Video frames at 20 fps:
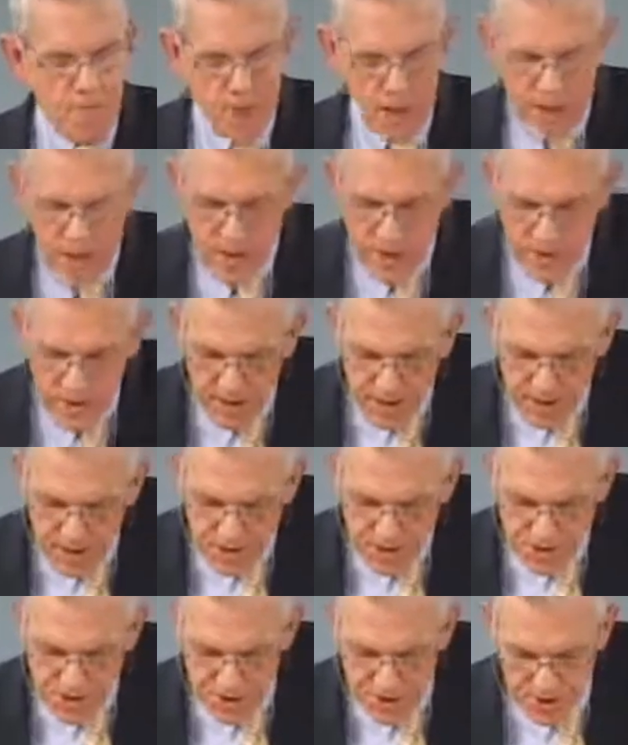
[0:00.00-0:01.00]

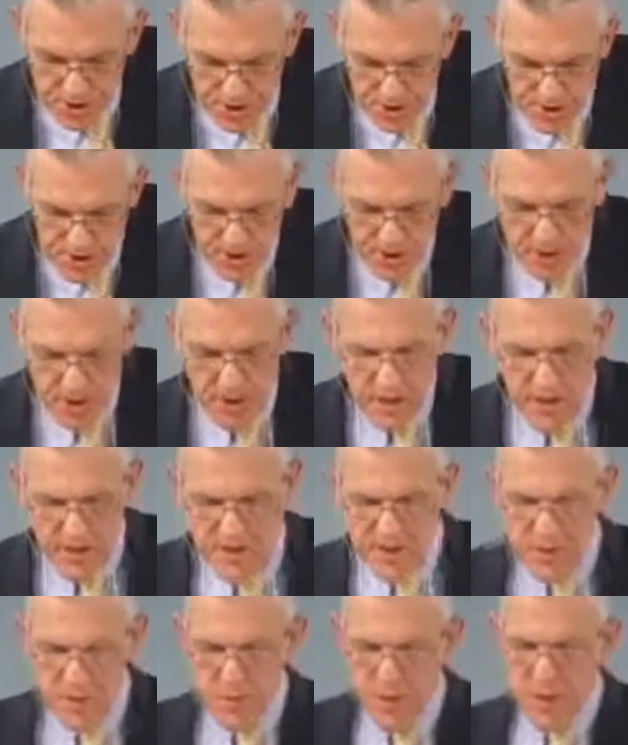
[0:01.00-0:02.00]
Nature is
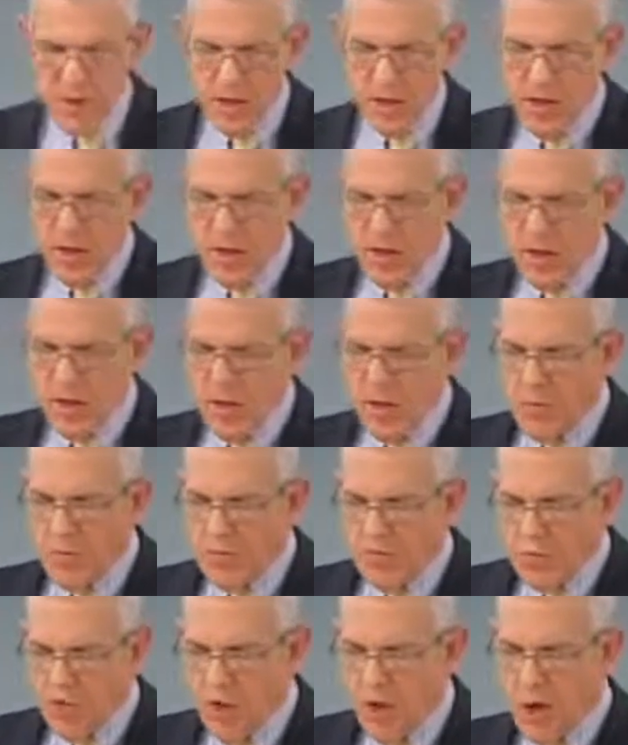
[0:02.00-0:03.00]
to be
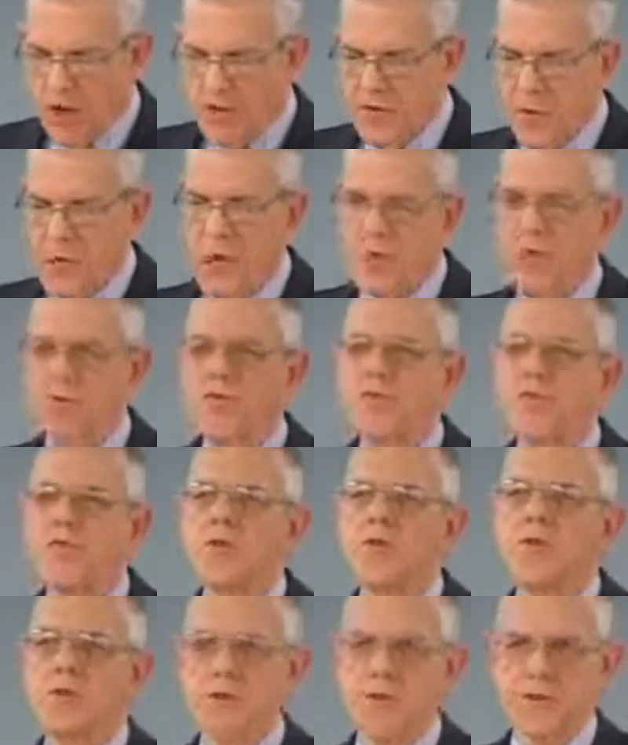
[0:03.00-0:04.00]
brought to its
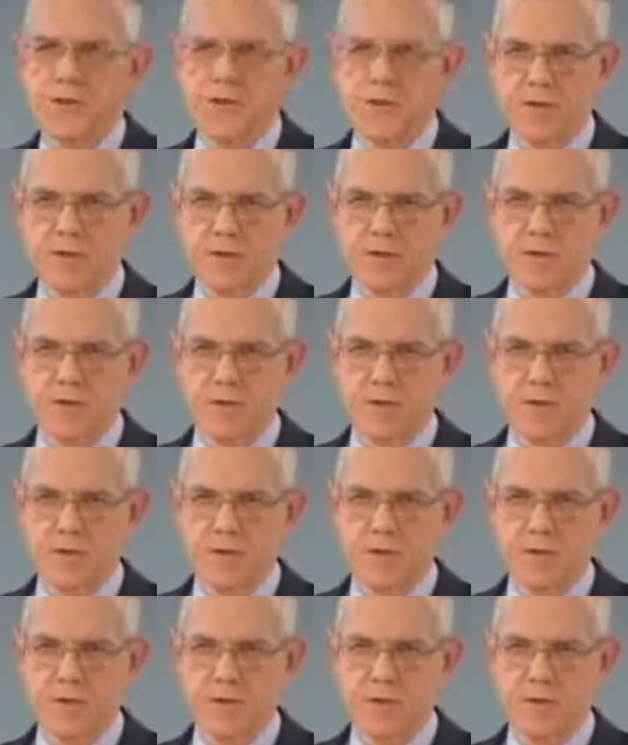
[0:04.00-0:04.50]
fullness